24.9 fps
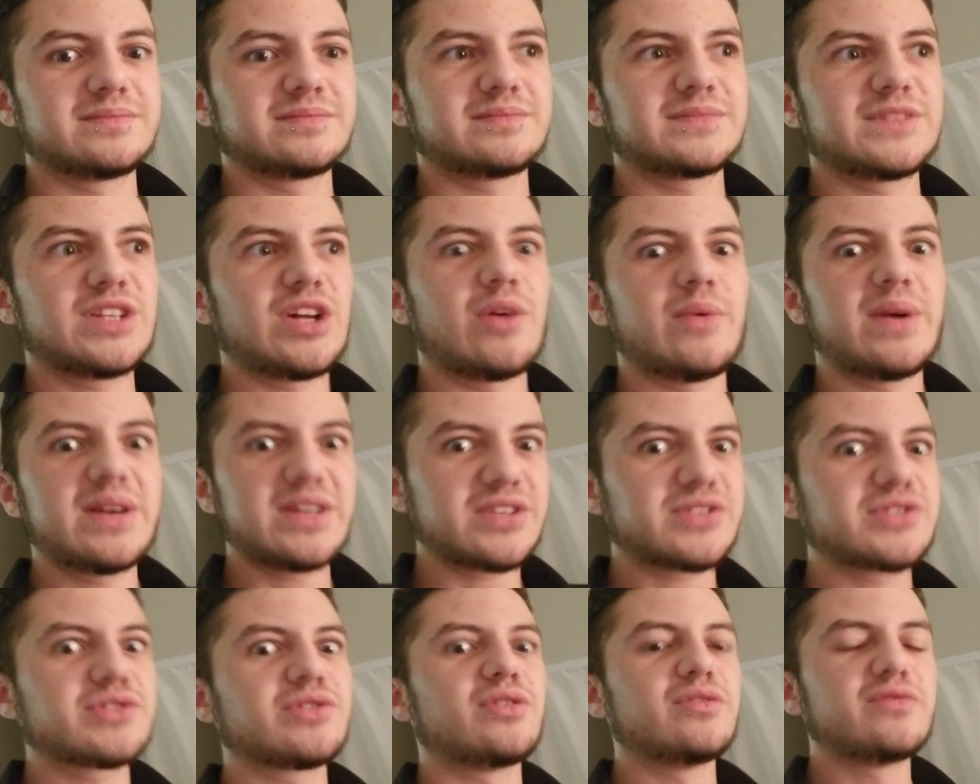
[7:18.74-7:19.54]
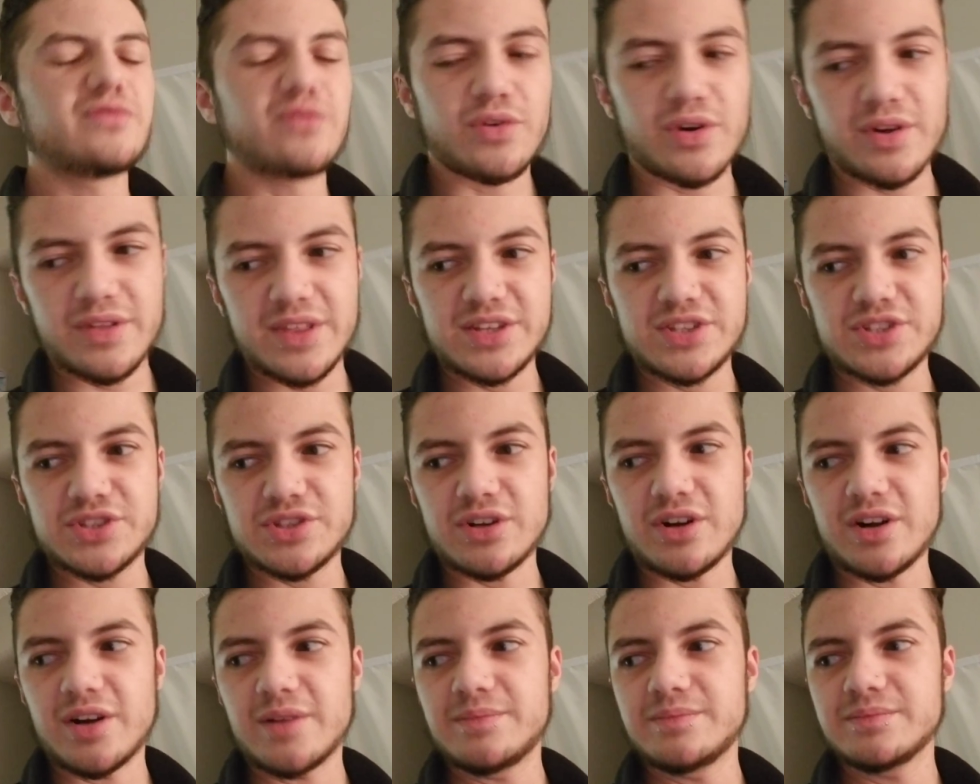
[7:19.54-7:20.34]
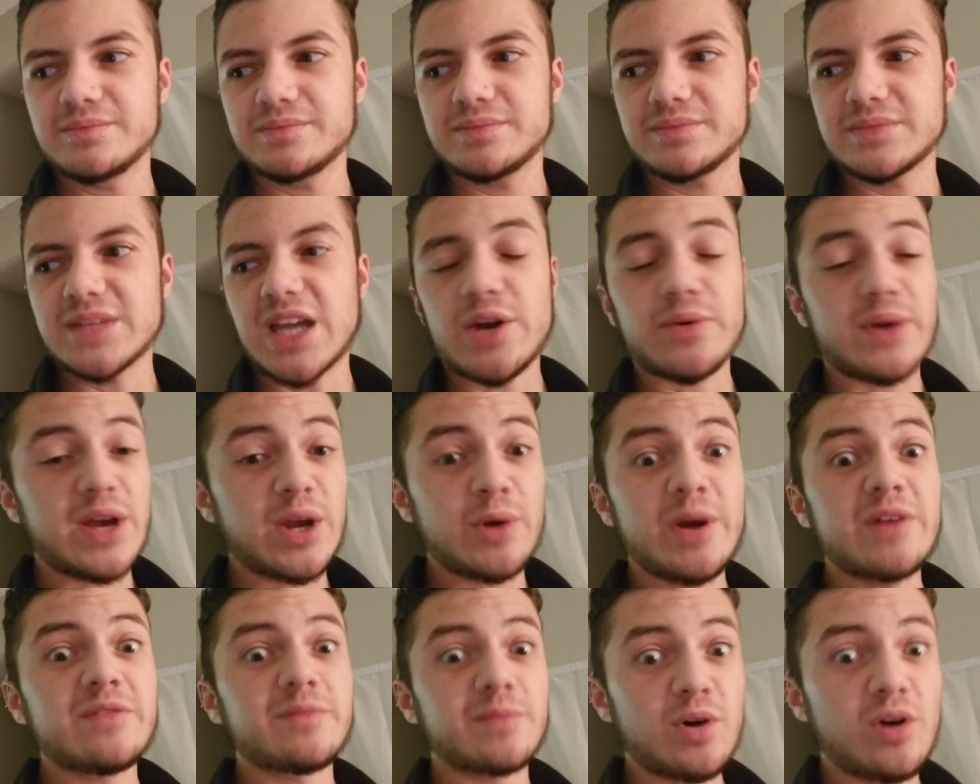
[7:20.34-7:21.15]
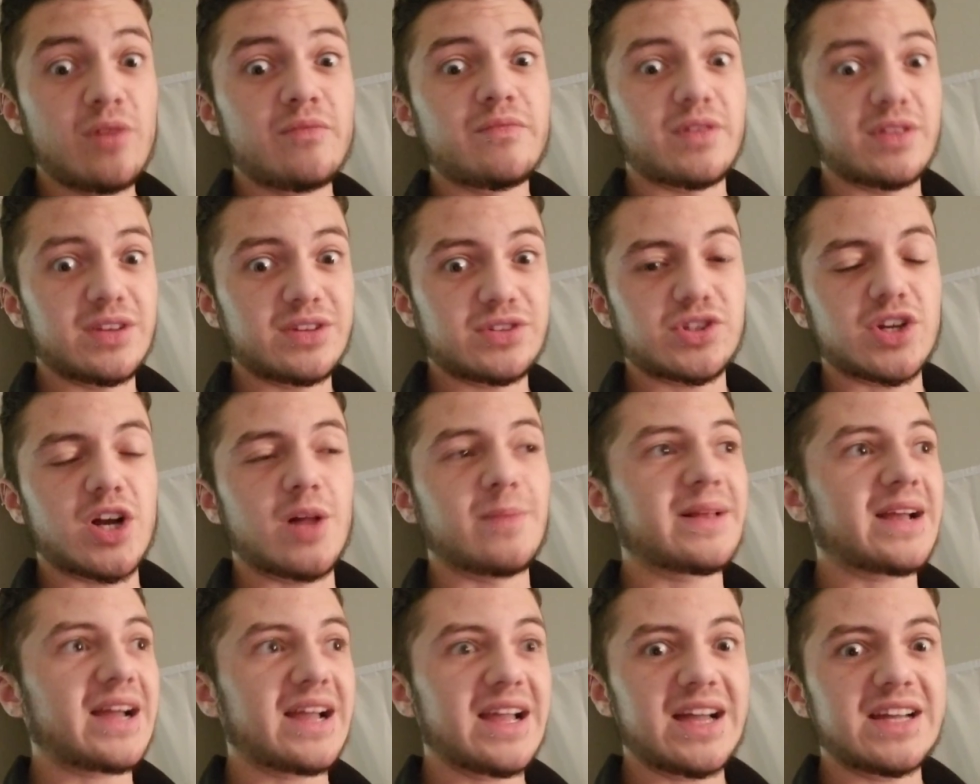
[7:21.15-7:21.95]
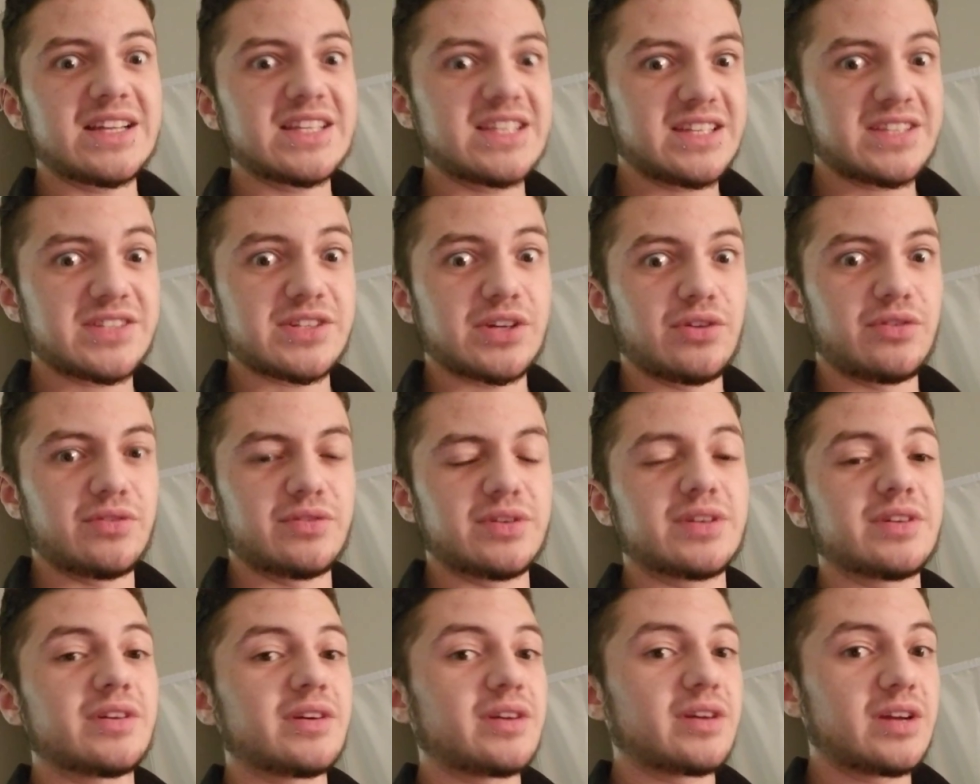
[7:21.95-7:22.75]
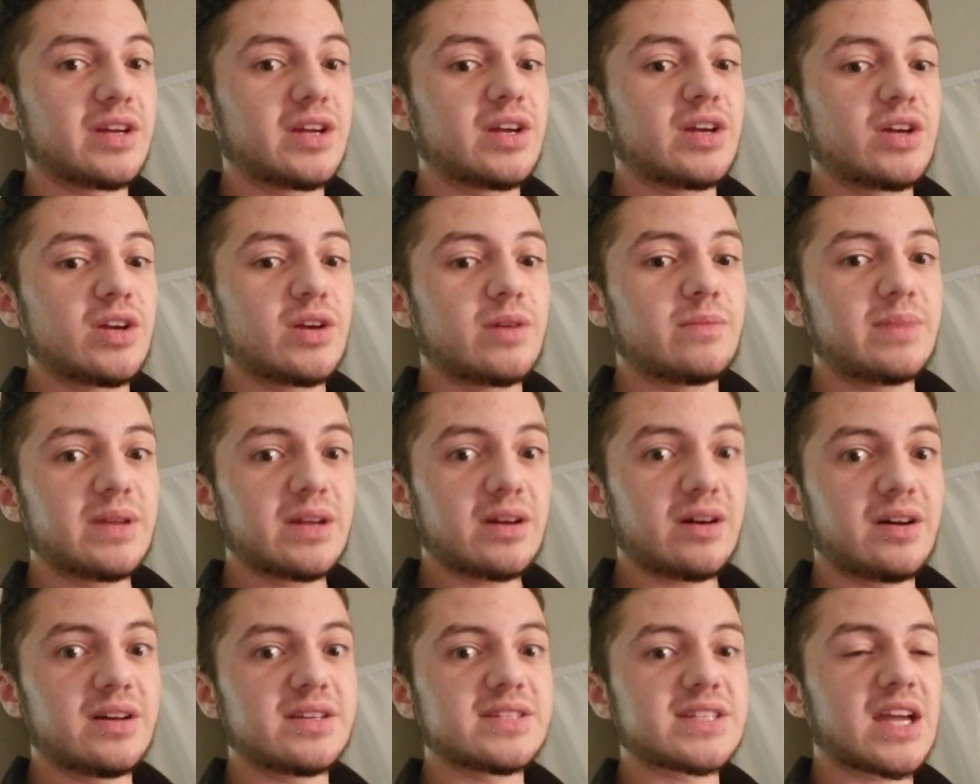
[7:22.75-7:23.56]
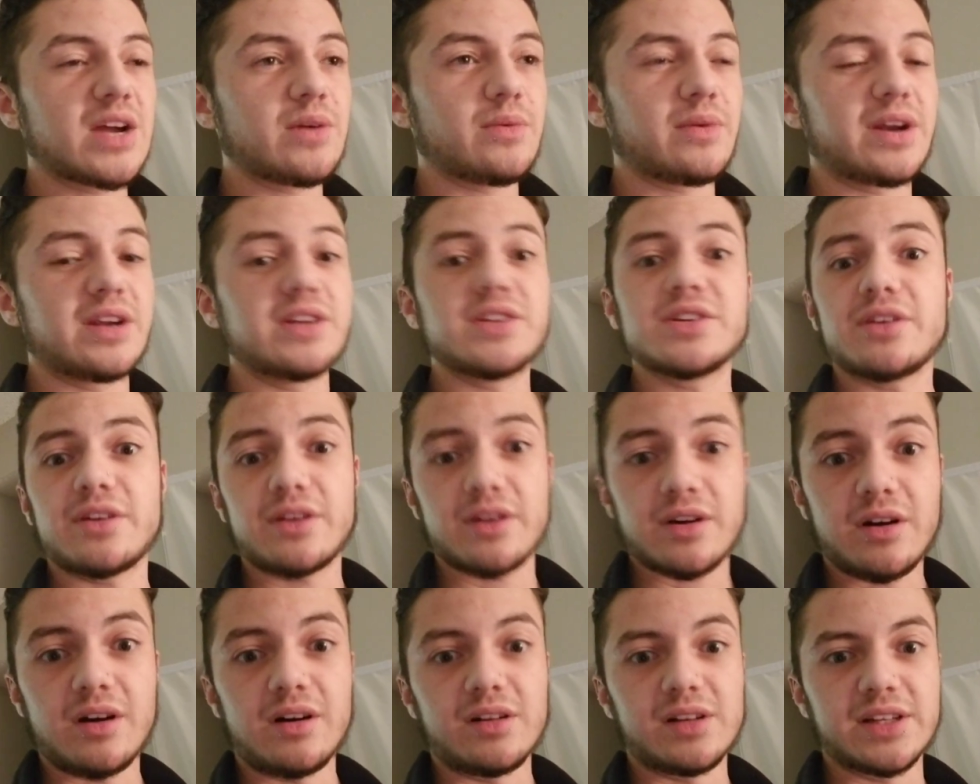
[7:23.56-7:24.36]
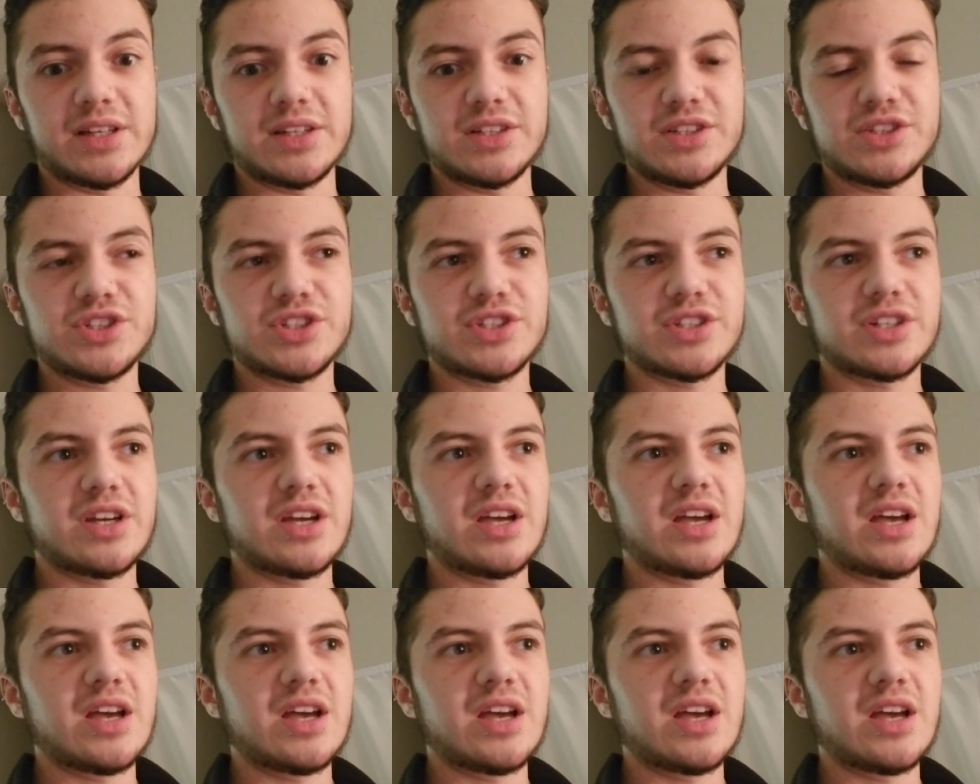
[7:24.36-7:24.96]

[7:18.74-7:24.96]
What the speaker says: know, I went to school for this job. I ran away from home for this job. Like, I got disowned because I wanted to go to college.